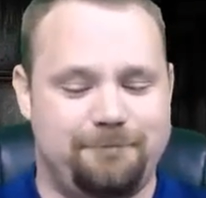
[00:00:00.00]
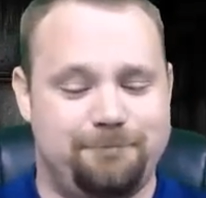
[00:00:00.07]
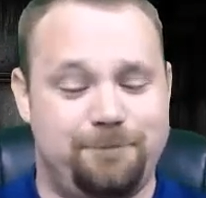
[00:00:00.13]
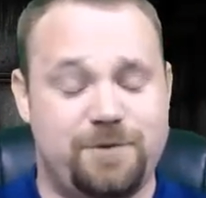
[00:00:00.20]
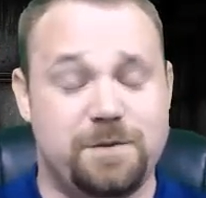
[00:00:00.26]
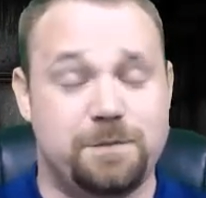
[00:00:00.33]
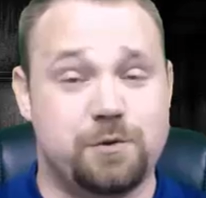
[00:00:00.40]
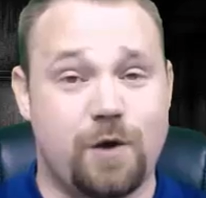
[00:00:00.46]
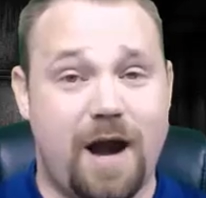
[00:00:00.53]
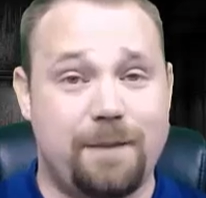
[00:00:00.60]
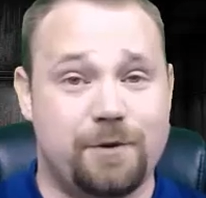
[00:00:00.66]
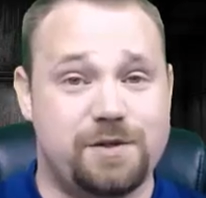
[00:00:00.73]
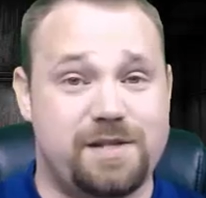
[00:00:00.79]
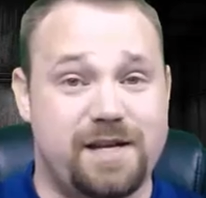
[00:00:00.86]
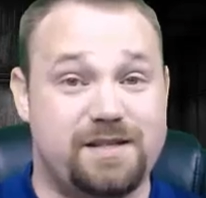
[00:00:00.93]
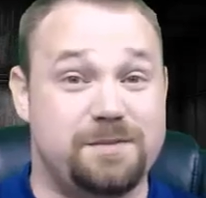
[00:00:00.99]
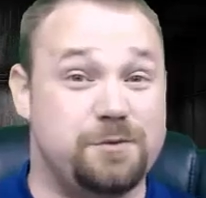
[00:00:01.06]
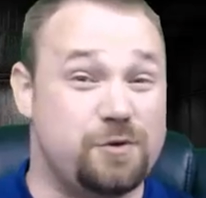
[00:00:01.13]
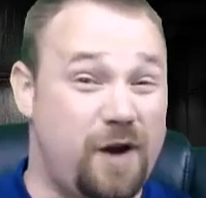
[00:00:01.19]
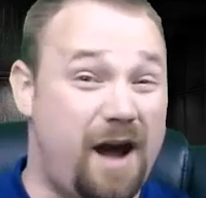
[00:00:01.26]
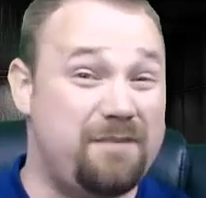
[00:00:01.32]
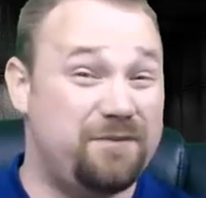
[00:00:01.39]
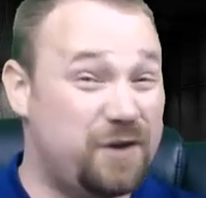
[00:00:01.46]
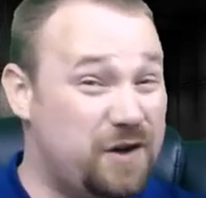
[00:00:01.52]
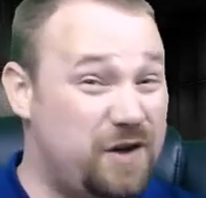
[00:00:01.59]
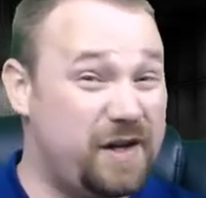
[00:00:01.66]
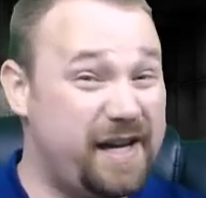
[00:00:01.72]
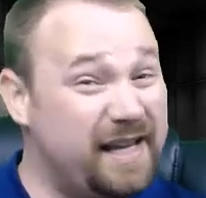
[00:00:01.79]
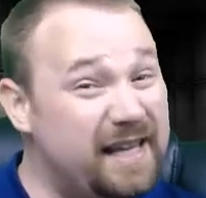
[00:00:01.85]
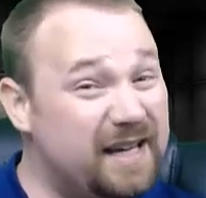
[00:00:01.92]
subscribers that subscribe for
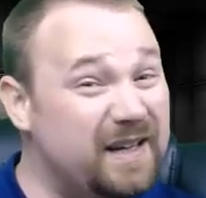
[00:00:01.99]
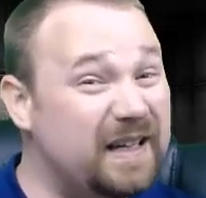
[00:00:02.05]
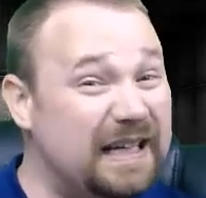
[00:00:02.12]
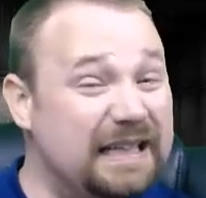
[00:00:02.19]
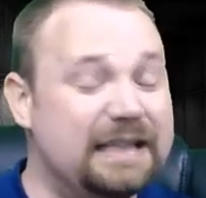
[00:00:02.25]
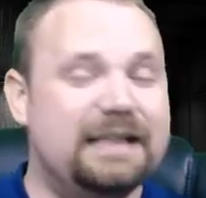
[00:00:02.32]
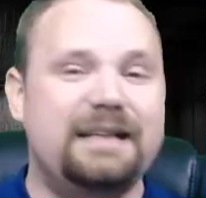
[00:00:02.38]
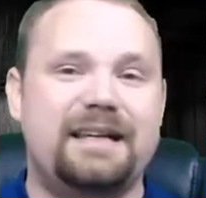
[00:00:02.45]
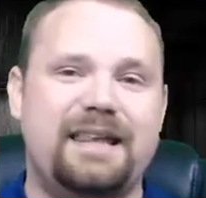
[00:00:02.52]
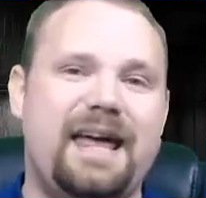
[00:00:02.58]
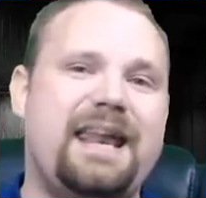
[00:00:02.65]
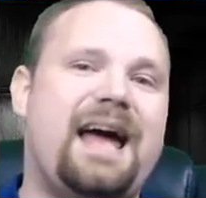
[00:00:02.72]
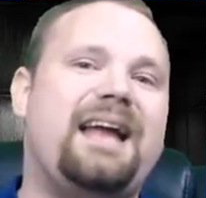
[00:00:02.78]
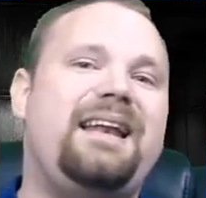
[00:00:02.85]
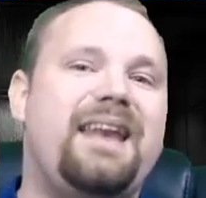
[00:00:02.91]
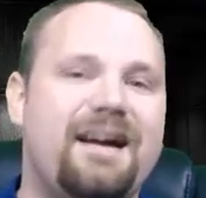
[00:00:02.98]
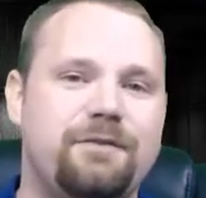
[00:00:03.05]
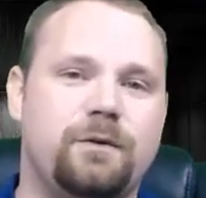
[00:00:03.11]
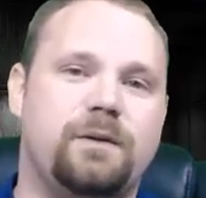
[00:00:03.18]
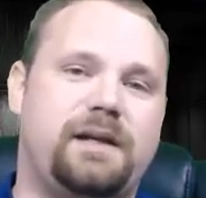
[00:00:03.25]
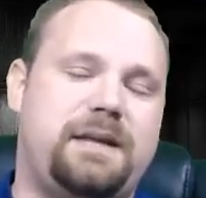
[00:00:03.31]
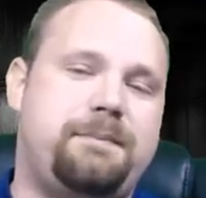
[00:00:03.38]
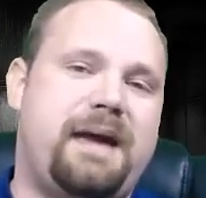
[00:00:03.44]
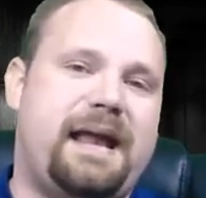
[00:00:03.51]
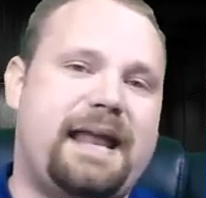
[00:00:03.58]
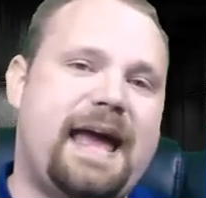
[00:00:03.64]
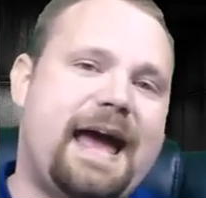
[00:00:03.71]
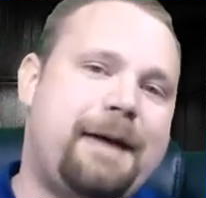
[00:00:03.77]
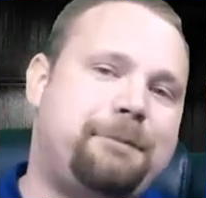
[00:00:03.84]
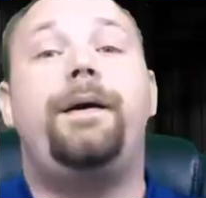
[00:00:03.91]
Cookie Clicker that I never really made
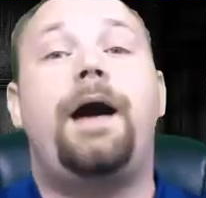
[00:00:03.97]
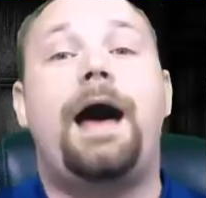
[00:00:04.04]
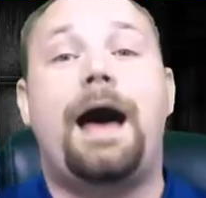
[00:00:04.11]
happy.